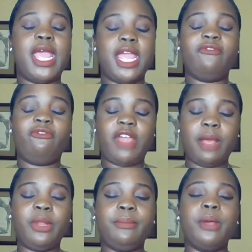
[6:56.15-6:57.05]
a
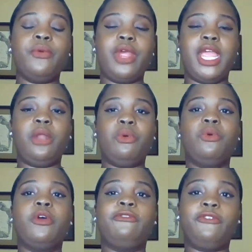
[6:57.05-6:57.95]
family member and
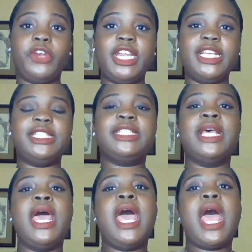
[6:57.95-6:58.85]
or friends
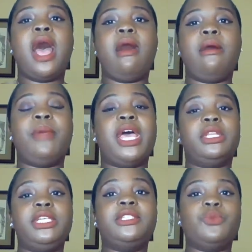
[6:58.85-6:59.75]

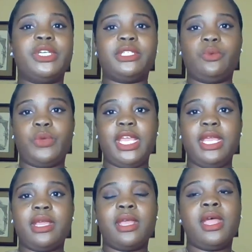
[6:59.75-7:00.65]
at least once a
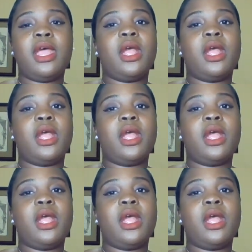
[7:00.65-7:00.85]
week,